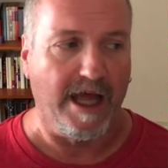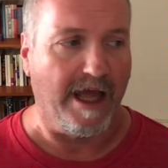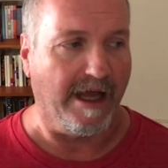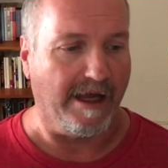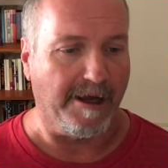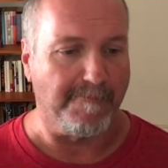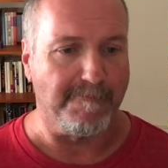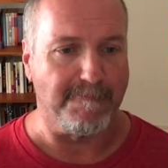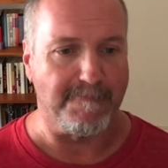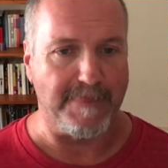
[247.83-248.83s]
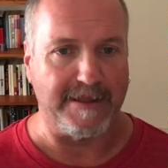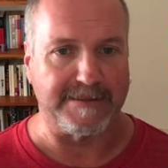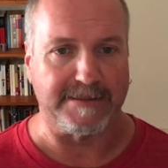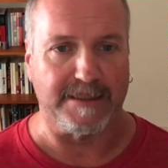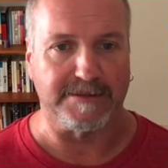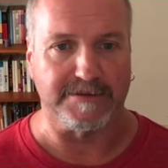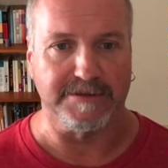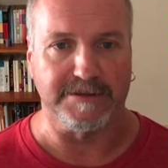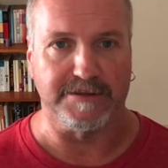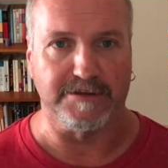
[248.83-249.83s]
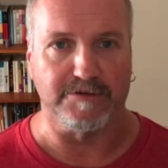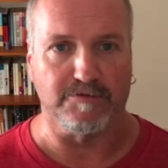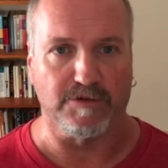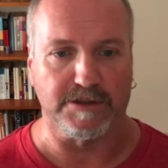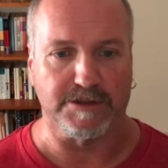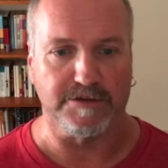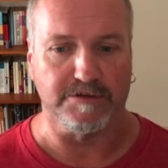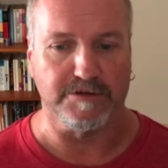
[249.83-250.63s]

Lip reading: Um, Essentially, once you